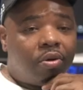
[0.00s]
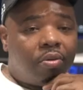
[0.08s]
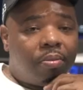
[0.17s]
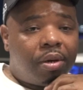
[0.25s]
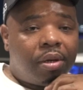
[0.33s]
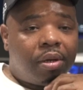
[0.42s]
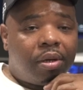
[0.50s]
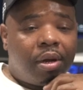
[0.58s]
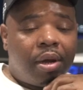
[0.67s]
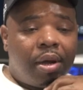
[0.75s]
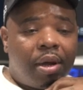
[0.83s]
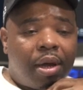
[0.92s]
heard me?
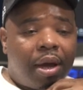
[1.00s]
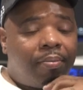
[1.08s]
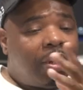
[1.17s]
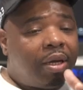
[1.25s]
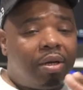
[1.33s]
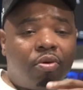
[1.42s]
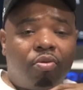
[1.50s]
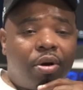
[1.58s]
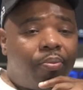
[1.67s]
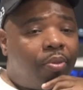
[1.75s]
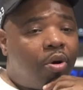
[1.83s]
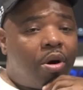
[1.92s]
I mean,
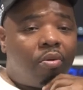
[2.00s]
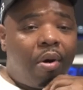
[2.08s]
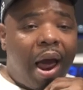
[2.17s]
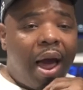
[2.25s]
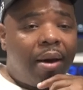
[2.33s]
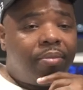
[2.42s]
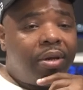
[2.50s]
Dooney boy Rob,